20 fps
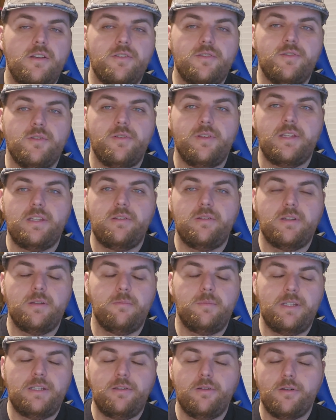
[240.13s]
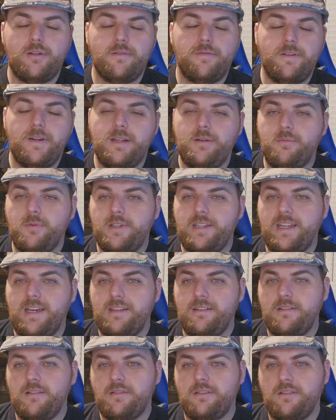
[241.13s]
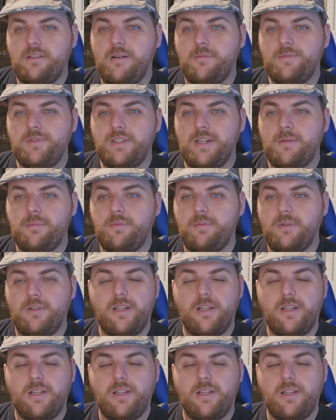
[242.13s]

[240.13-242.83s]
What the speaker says: so that you can be notified when that comes up,